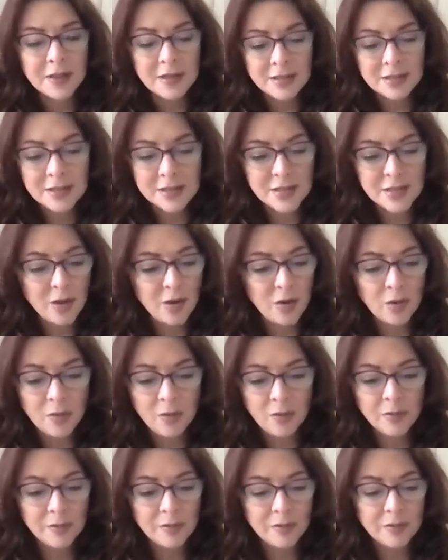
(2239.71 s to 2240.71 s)
And
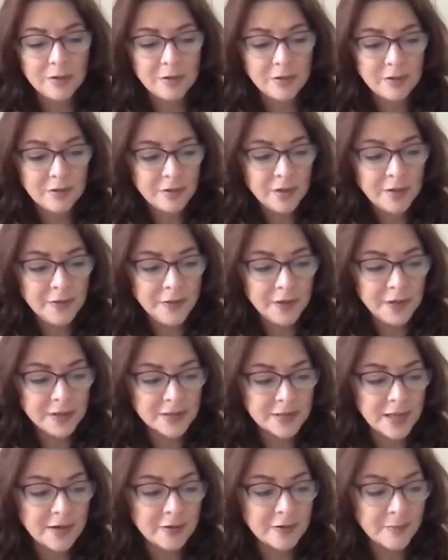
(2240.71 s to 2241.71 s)
so nothing
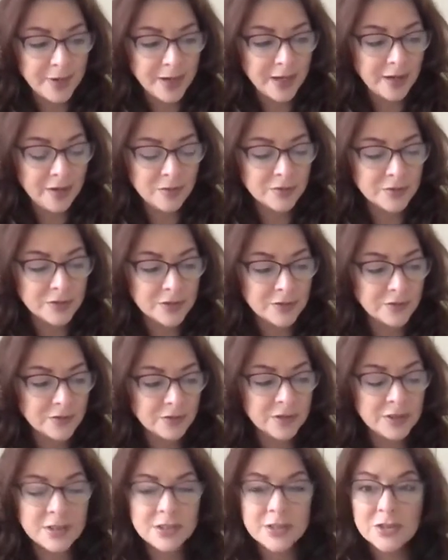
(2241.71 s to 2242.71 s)
is out of bounds. If you
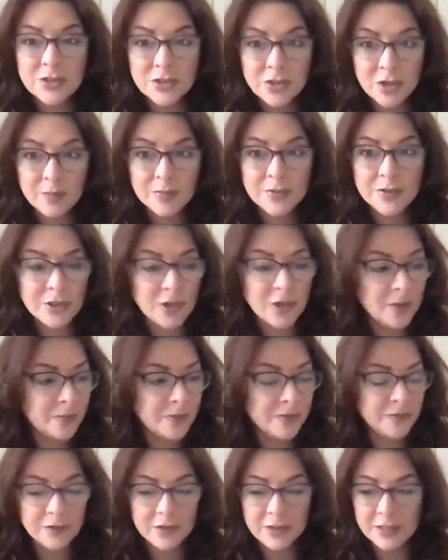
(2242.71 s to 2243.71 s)
need to jump, jump.
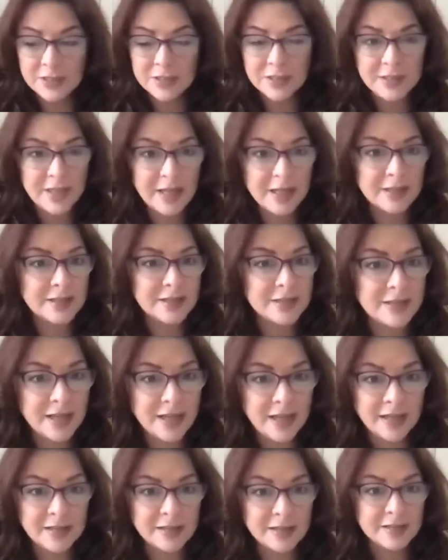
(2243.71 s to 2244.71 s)
If you need to dance,
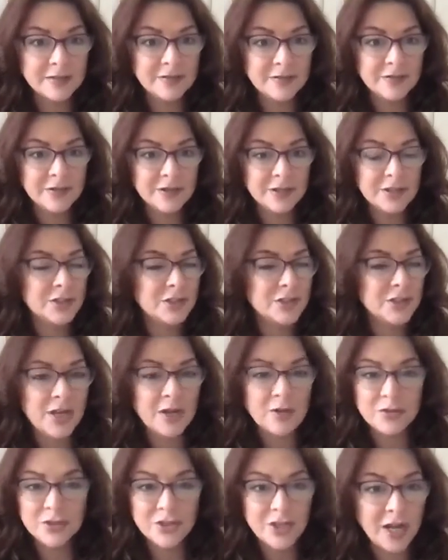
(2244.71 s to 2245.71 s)
dance. If you need to
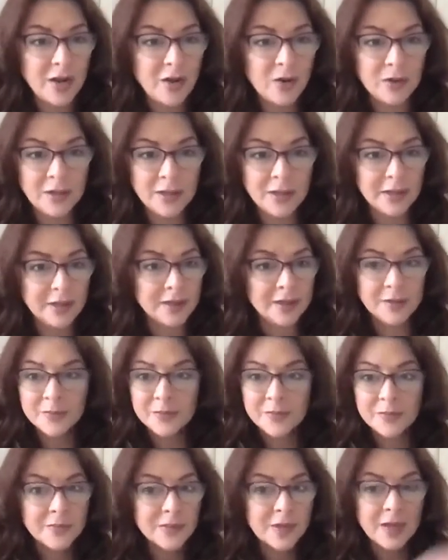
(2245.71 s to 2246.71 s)
shout, shout. Like,
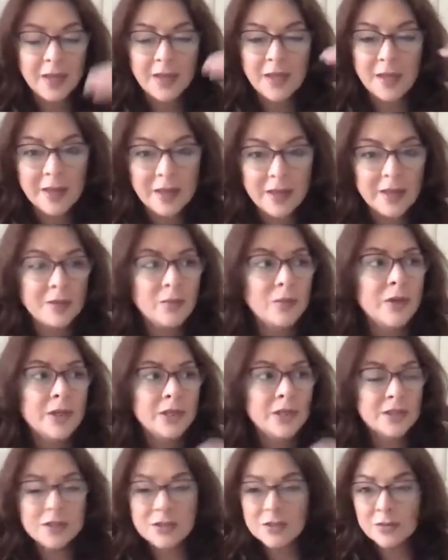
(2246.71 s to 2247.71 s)
we
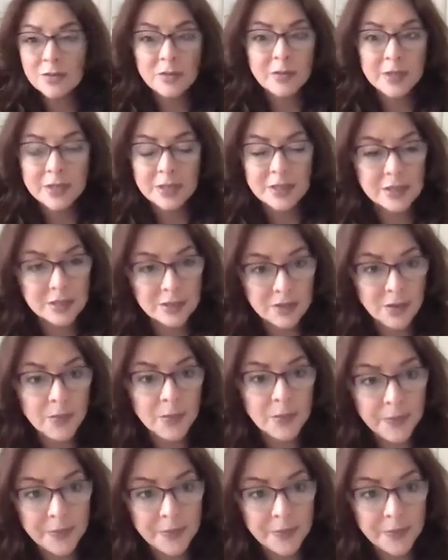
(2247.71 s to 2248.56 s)
need to do what we need to do